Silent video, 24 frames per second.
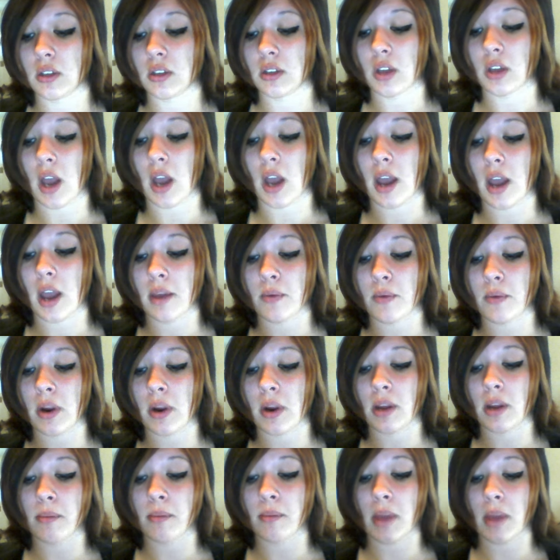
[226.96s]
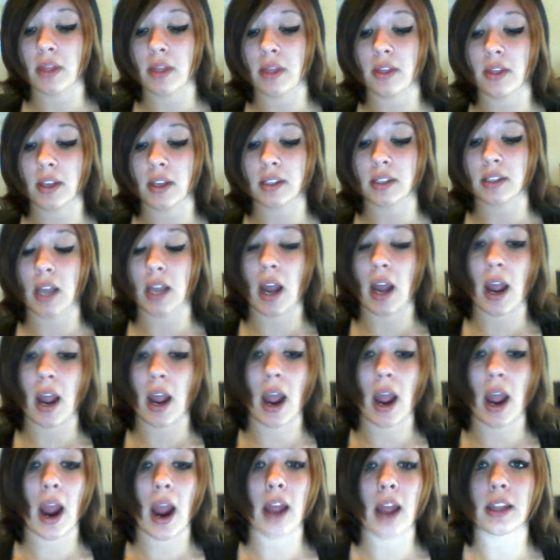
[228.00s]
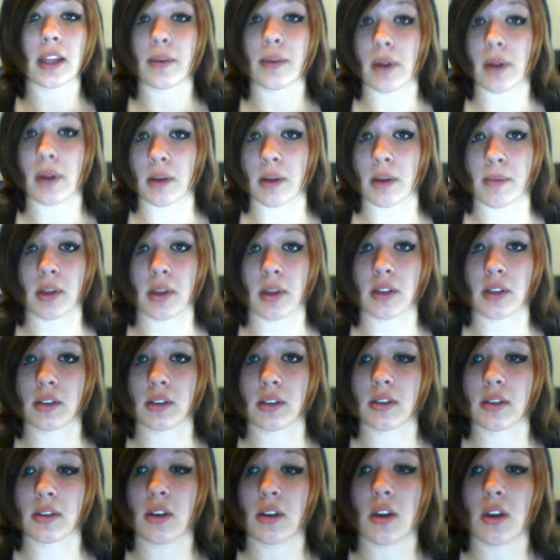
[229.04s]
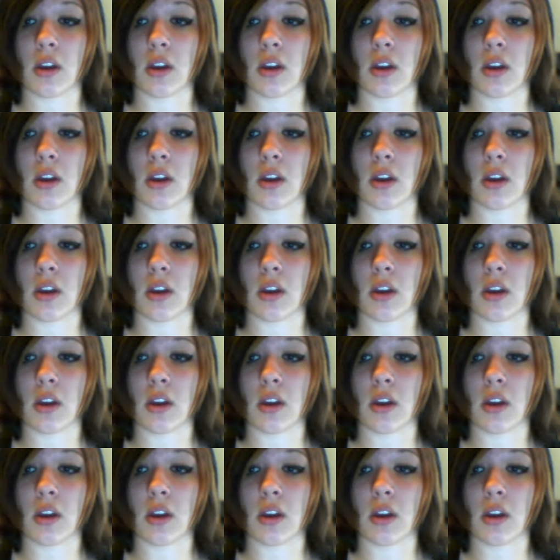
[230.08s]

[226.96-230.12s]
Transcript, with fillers: I recommend this. I highly recommend this.